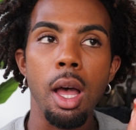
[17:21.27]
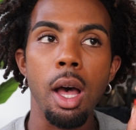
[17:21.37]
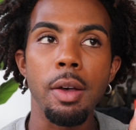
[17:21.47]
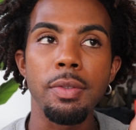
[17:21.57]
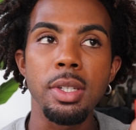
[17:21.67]

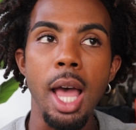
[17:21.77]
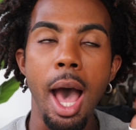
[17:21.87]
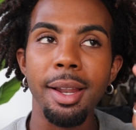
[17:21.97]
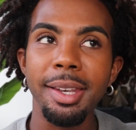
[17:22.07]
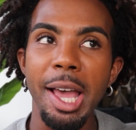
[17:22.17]
of
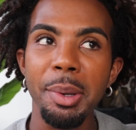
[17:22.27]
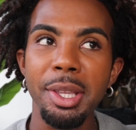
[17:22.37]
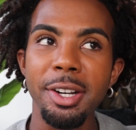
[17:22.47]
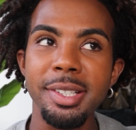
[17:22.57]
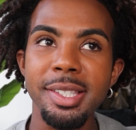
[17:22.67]
not
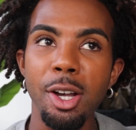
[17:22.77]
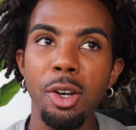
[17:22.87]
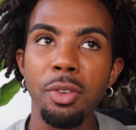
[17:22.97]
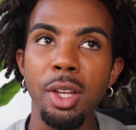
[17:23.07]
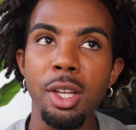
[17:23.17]
allowing
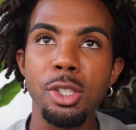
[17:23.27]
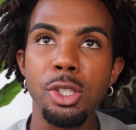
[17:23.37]
yourself